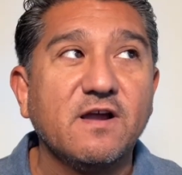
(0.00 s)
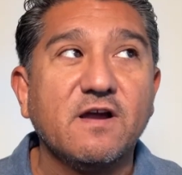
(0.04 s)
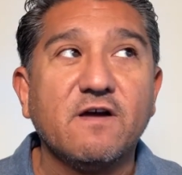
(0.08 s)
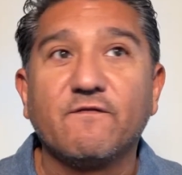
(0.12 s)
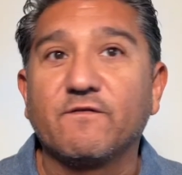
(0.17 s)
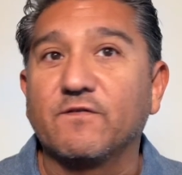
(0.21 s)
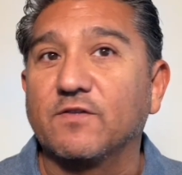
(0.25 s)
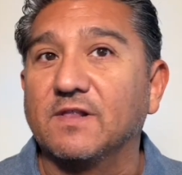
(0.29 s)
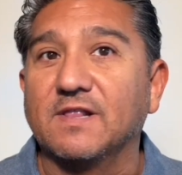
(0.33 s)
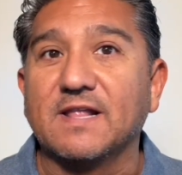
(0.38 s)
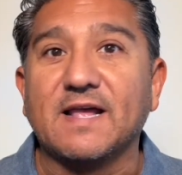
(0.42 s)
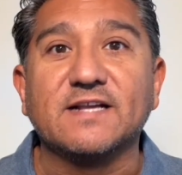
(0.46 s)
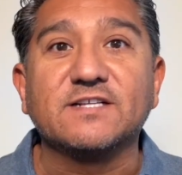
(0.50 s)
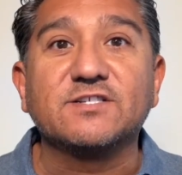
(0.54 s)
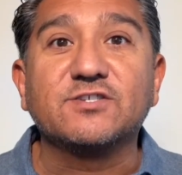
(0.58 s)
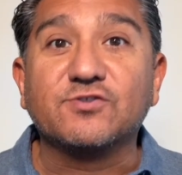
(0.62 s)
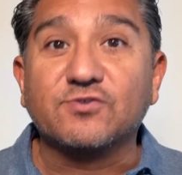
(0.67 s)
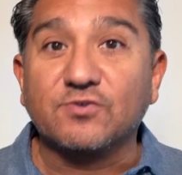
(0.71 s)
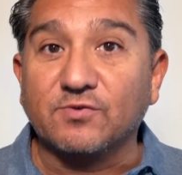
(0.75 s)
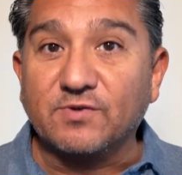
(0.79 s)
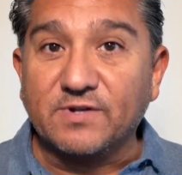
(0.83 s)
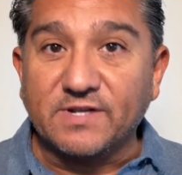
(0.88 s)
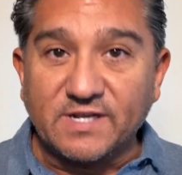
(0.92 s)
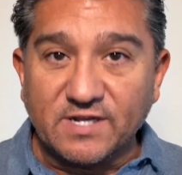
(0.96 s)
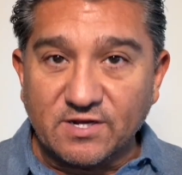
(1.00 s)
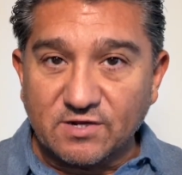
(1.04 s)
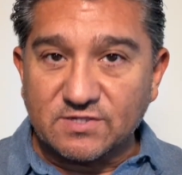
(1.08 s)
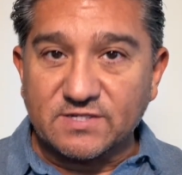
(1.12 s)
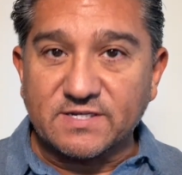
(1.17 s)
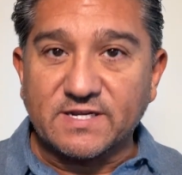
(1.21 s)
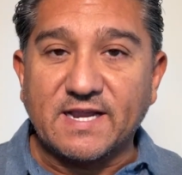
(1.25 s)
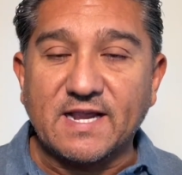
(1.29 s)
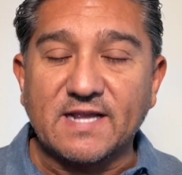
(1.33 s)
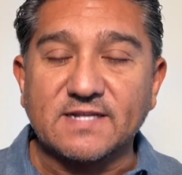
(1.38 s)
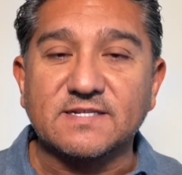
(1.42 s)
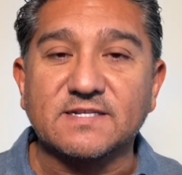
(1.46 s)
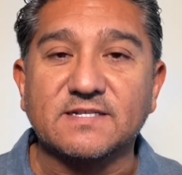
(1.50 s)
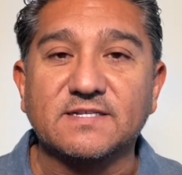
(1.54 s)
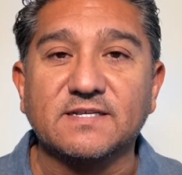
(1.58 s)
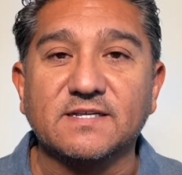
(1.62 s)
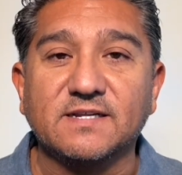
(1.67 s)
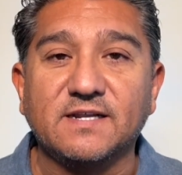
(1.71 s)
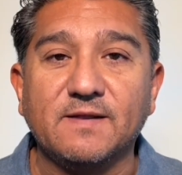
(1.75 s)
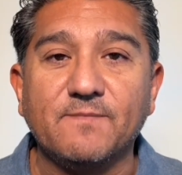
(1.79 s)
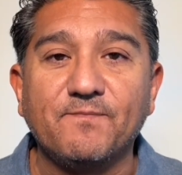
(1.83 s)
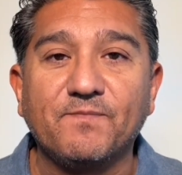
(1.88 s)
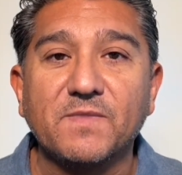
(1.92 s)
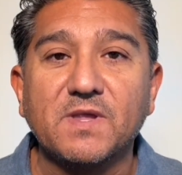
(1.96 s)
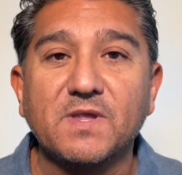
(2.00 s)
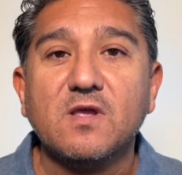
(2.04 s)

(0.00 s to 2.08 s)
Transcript: for the last 30 years in Kansas City.